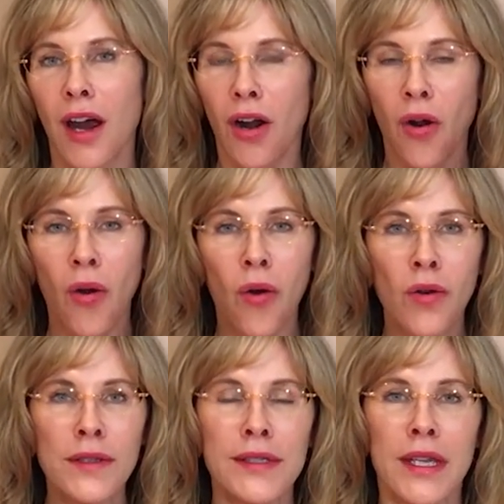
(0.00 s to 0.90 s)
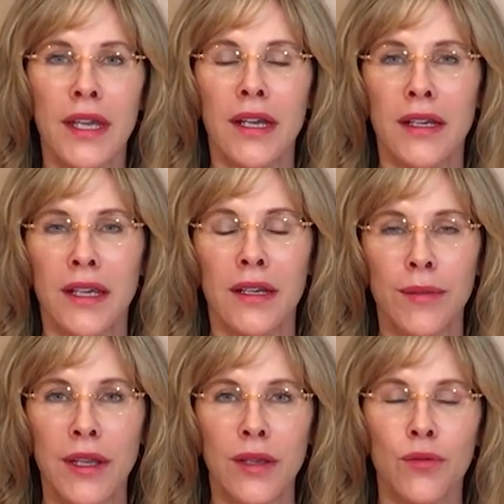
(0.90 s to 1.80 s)
Our whole skin
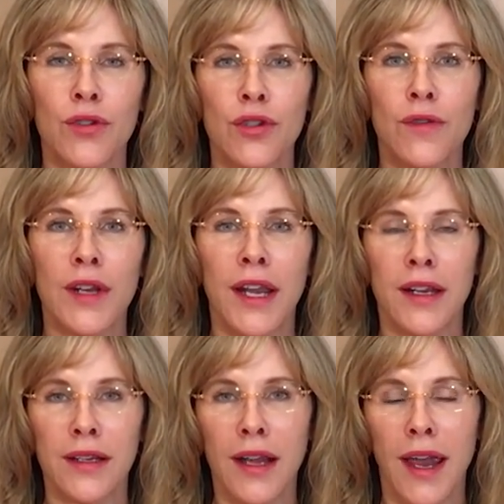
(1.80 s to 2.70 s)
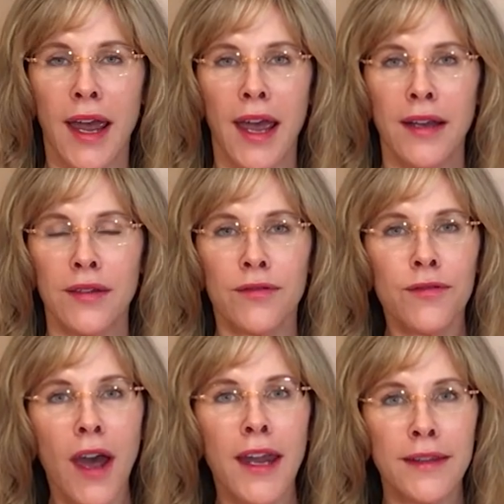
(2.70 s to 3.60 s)
can be rejuvenated and
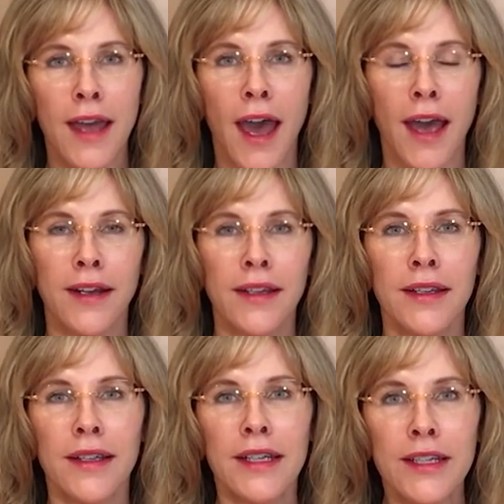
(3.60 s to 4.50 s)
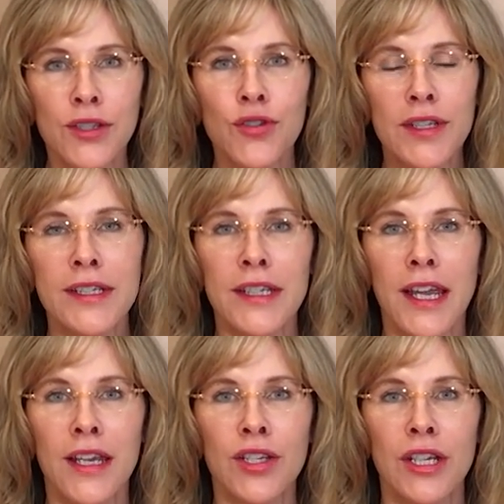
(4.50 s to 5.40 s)
fight that intrinsic
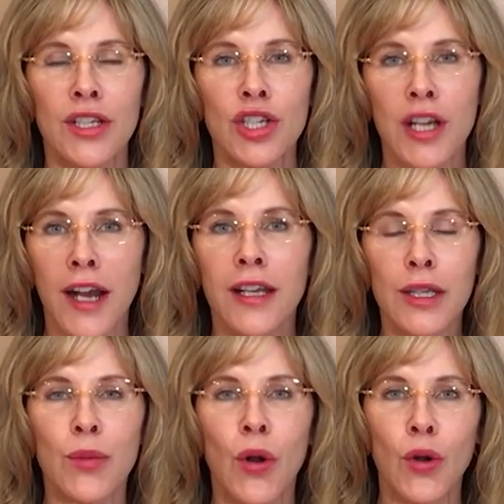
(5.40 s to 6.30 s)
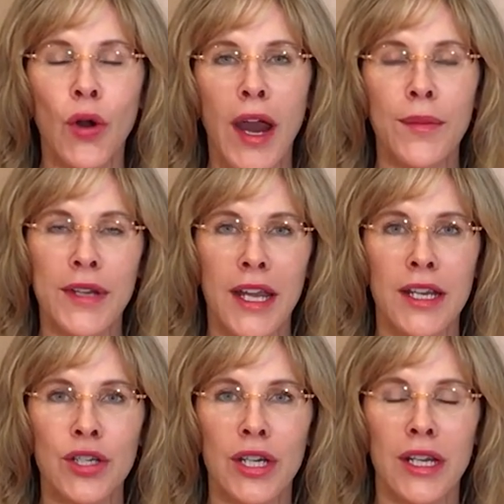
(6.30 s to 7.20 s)
aging, genetically programmed
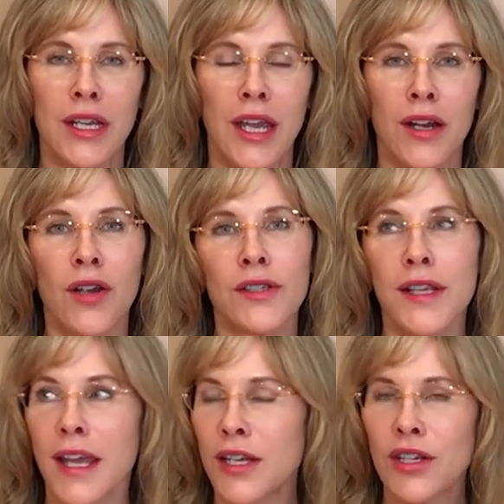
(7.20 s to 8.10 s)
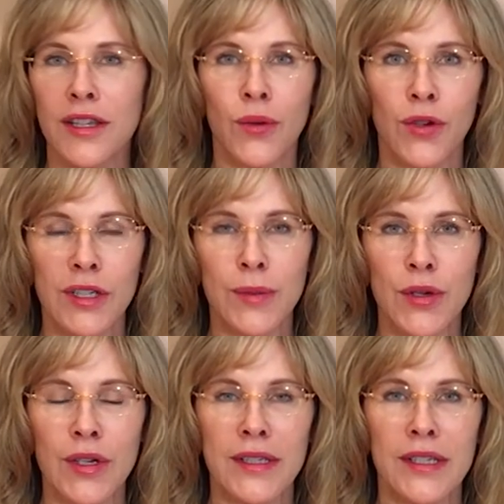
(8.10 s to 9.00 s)
aging, and also the aging that we're
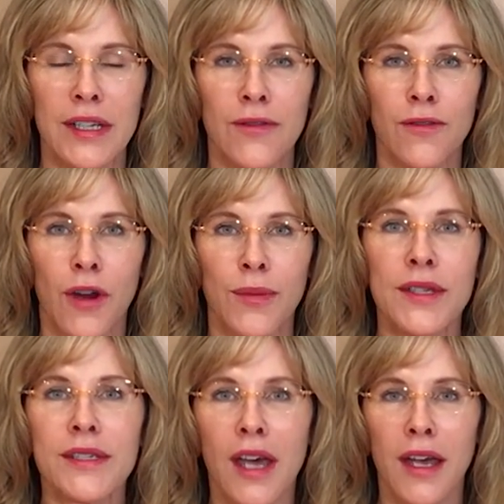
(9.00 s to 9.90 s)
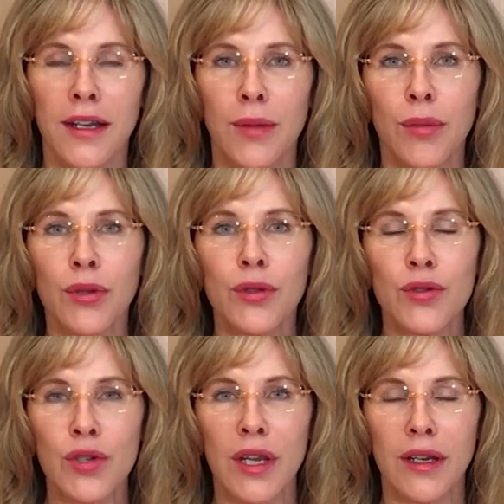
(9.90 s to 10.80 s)
experiencing from the sun and
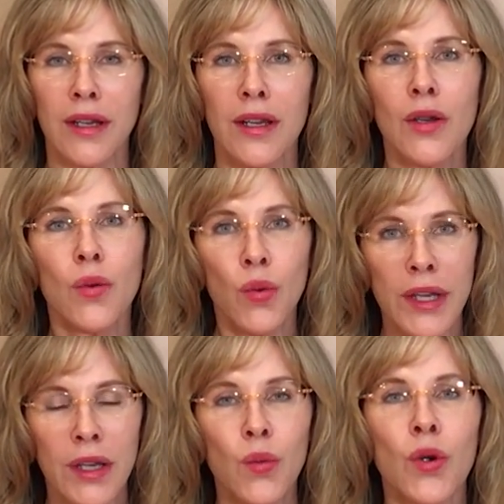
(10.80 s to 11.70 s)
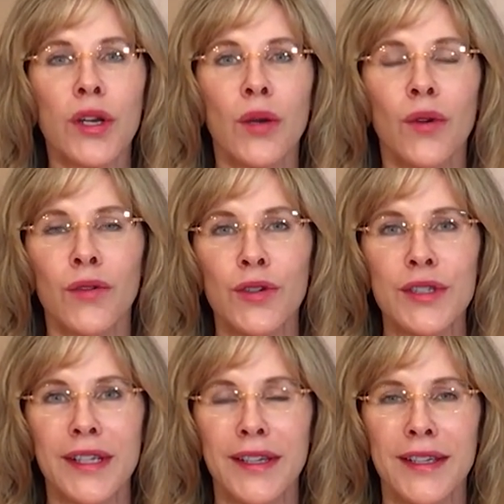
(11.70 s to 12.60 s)
pollution. We can work at
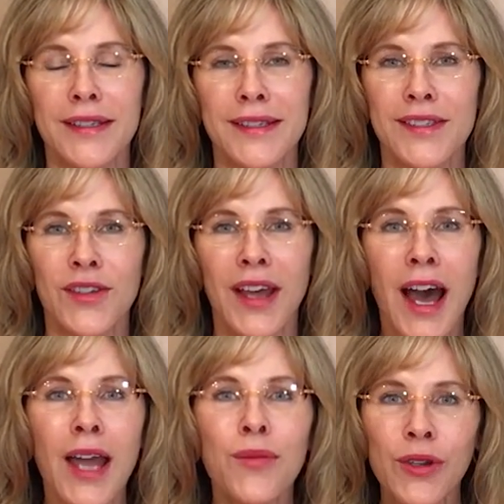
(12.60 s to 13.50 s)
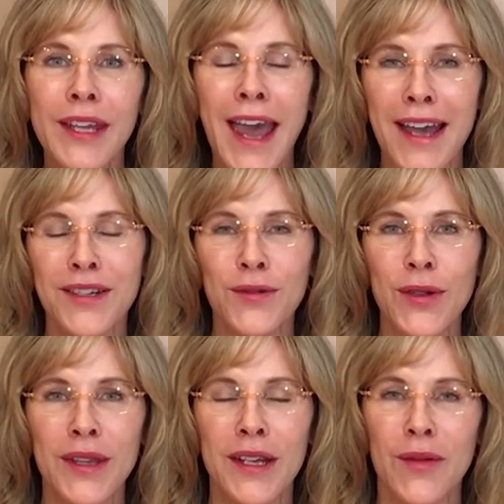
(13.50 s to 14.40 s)
reversing this. And so I'm really active
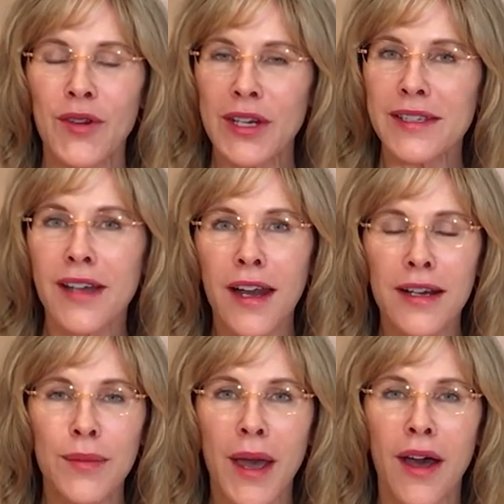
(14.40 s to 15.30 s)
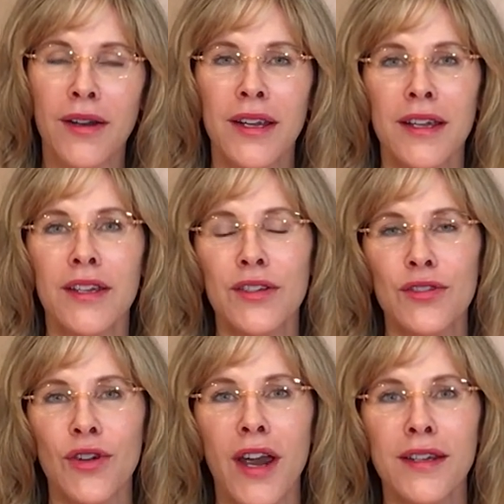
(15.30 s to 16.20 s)
with it. I'm very excited about
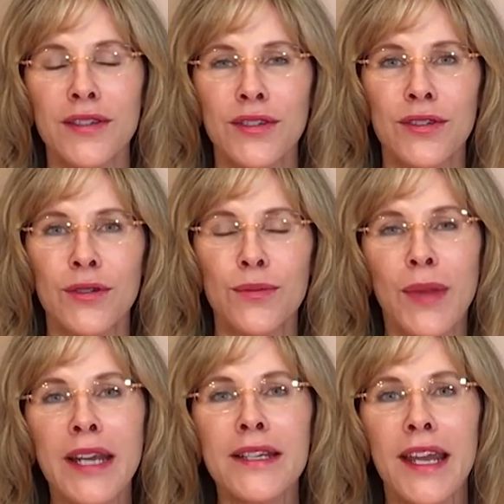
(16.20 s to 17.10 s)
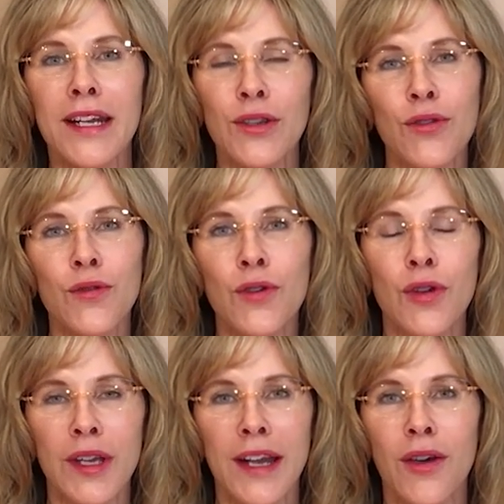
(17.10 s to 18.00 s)
trying to maintain
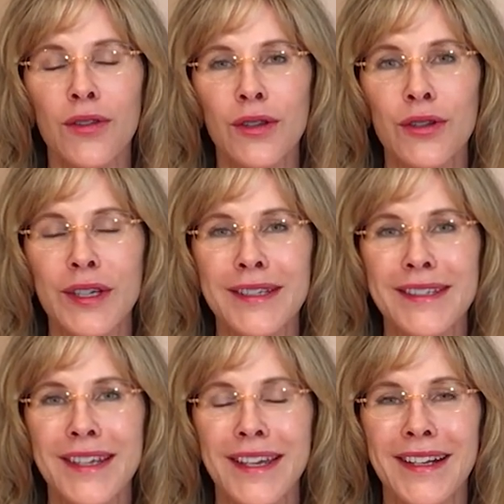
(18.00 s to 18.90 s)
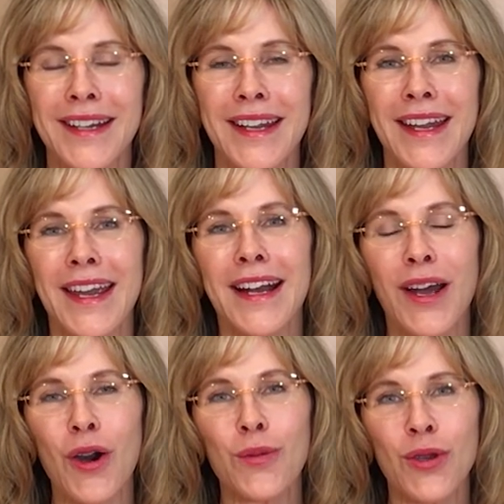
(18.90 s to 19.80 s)
youthful and healthy looking skin, and
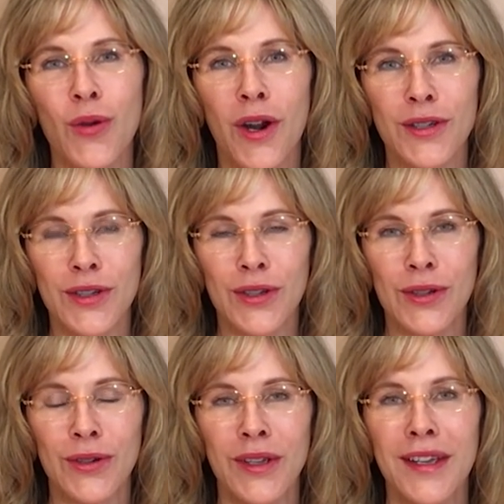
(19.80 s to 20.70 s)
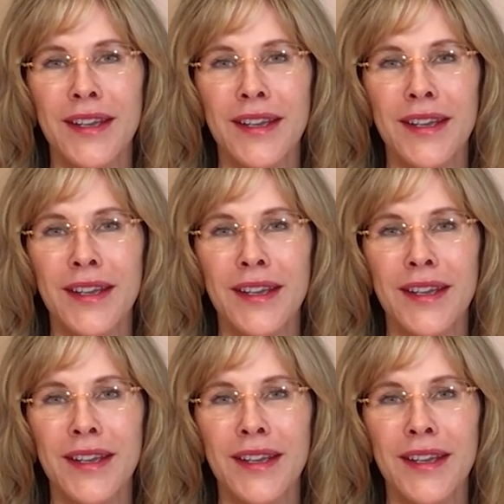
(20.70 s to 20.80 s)
I hope you are too.